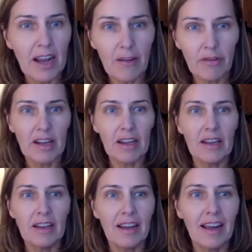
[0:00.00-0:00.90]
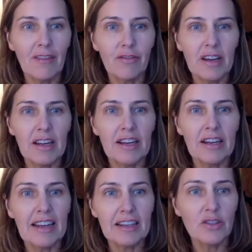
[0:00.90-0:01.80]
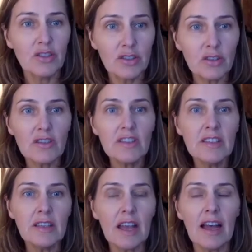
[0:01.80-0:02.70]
every lender does.